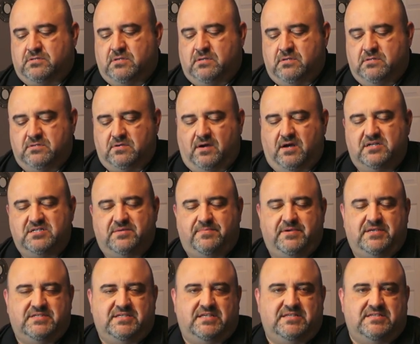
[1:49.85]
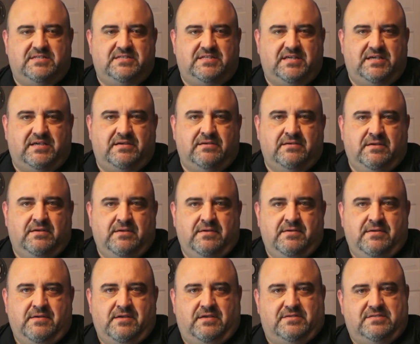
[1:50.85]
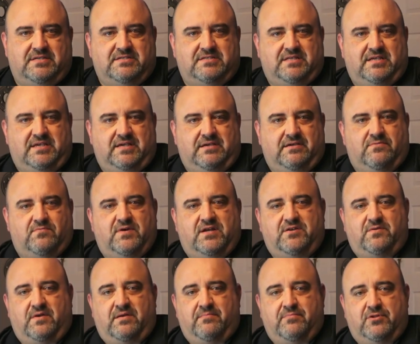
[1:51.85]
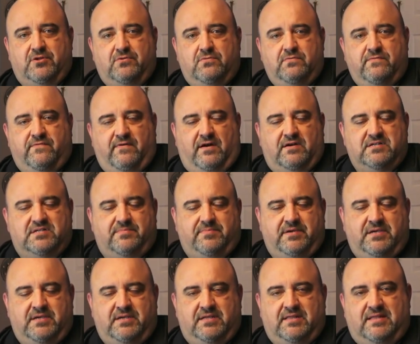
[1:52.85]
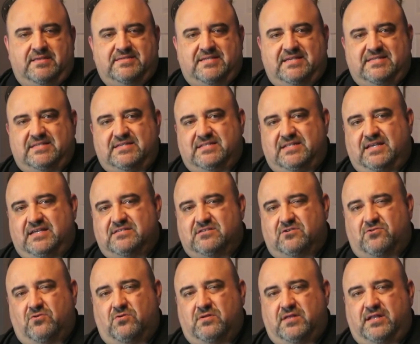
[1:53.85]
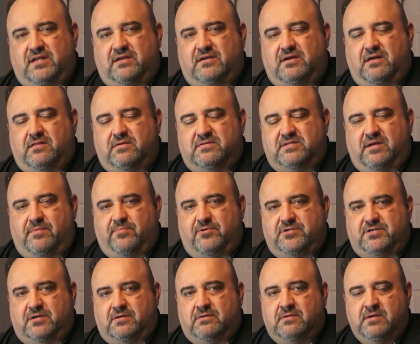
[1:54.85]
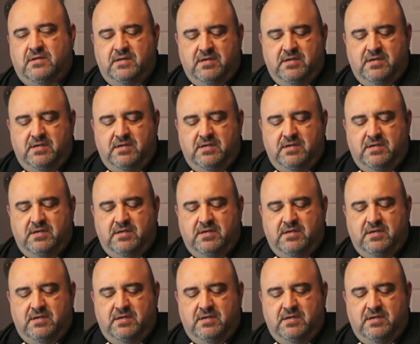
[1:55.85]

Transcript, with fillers: So R G B C C T is just the red, green, blue for R G B, and then C C T is the correlated color temperature.